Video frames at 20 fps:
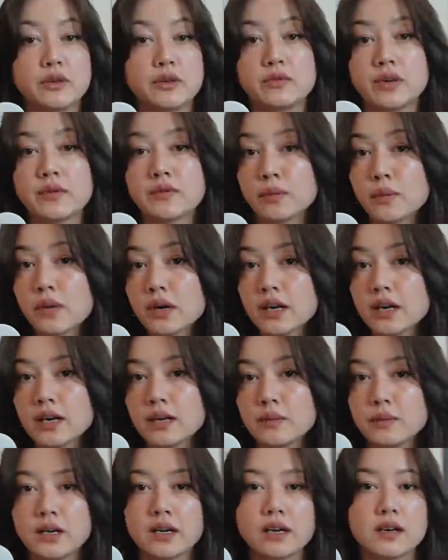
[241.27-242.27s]
you've never worn
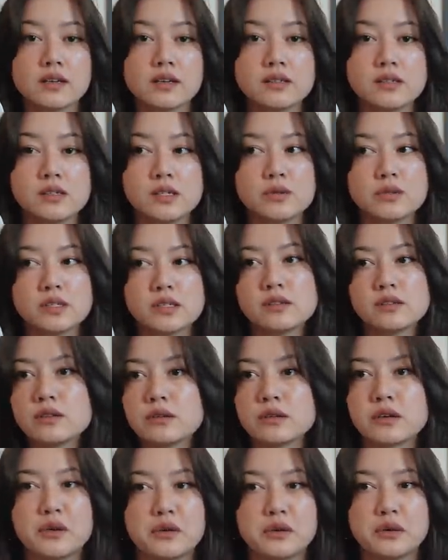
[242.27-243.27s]
it because you just
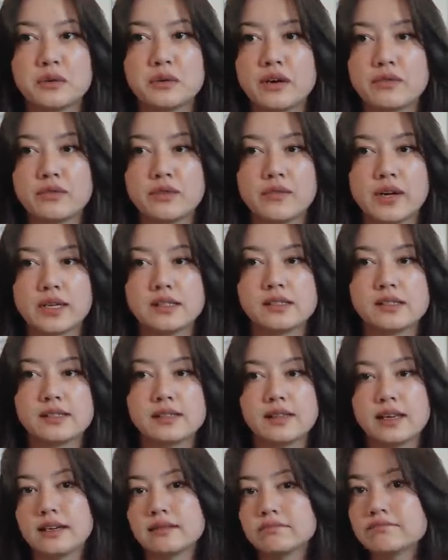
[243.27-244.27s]
don't go to enough events
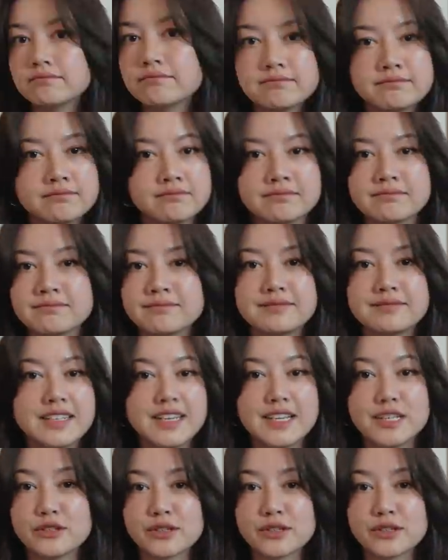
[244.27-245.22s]
that need